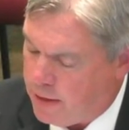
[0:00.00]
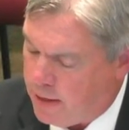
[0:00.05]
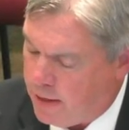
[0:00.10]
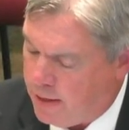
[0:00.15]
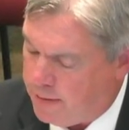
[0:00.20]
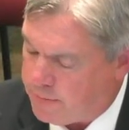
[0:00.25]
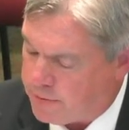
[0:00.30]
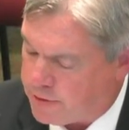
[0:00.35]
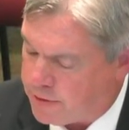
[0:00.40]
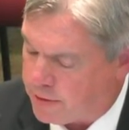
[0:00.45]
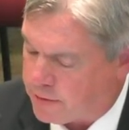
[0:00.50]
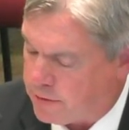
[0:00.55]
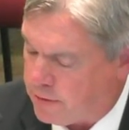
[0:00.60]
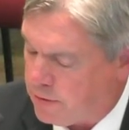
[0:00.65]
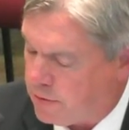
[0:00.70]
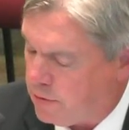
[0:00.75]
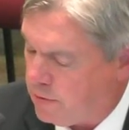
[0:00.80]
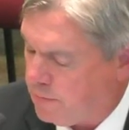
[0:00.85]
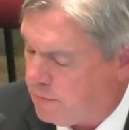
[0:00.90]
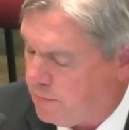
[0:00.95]

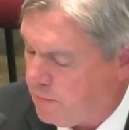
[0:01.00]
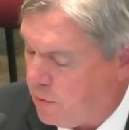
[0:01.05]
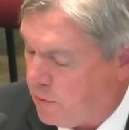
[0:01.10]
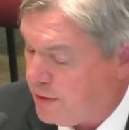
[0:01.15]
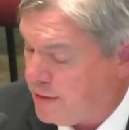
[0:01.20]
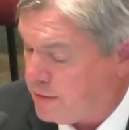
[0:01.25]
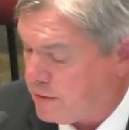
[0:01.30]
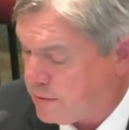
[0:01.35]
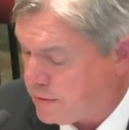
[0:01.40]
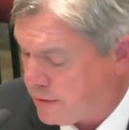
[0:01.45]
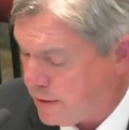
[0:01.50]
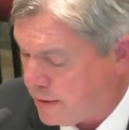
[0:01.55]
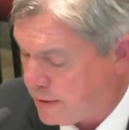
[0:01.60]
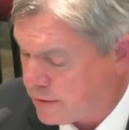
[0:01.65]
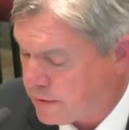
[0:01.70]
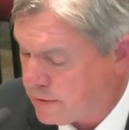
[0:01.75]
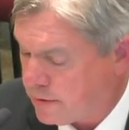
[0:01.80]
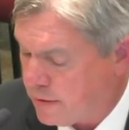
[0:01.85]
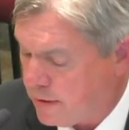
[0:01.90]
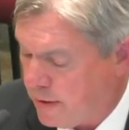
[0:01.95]

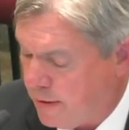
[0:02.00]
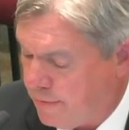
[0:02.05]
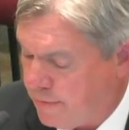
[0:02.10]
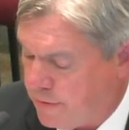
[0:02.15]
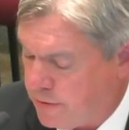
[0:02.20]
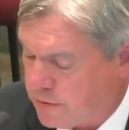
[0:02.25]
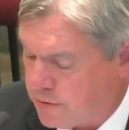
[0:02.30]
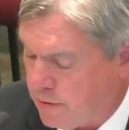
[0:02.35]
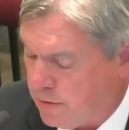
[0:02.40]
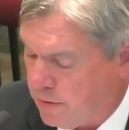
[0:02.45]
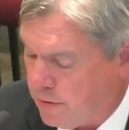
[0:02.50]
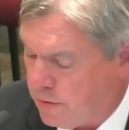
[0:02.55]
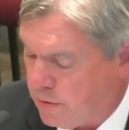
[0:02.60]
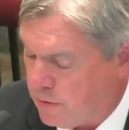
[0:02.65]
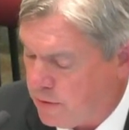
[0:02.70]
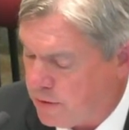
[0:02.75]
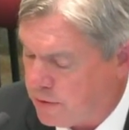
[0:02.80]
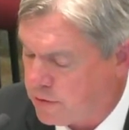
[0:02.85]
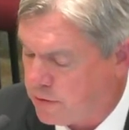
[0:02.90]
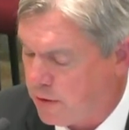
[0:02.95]
62.6 of the zoning
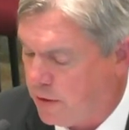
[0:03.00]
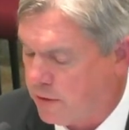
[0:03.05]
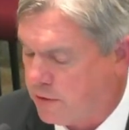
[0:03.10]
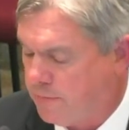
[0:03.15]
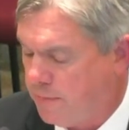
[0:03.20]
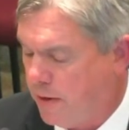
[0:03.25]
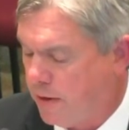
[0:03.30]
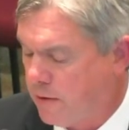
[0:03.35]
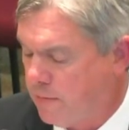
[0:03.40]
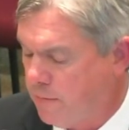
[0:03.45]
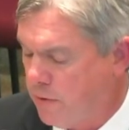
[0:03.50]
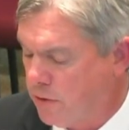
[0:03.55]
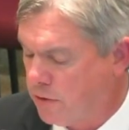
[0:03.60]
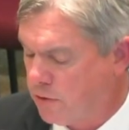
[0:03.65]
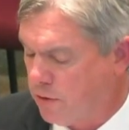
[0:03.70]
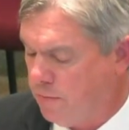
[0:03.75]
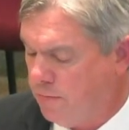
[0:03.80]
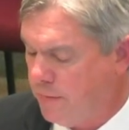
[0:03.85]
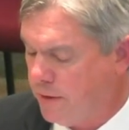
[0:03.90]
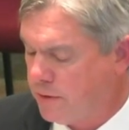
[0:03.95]
ordinance talks about
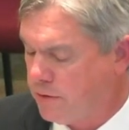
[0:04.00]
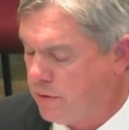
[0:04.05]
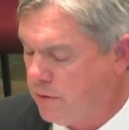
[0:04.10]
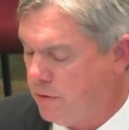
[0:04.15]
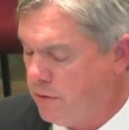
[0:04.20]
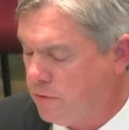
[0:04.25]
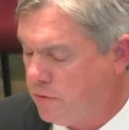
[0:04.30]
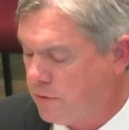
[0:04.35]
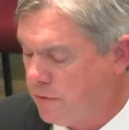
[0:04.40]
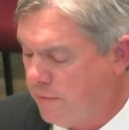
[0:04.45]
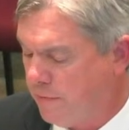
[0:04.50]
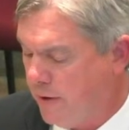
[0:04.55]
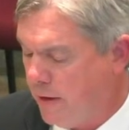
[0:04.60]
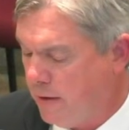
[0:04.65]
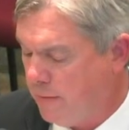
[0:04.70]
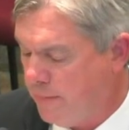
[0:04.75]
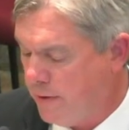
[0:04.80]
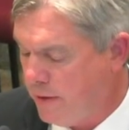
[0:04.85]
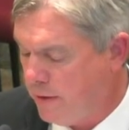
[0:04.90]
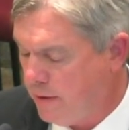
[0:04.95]
commercial and mixed-use
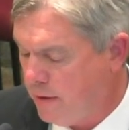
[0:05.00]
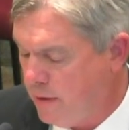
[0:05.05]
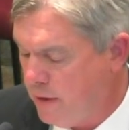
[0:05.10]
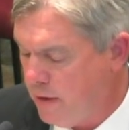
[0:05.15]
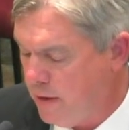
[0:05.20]
development.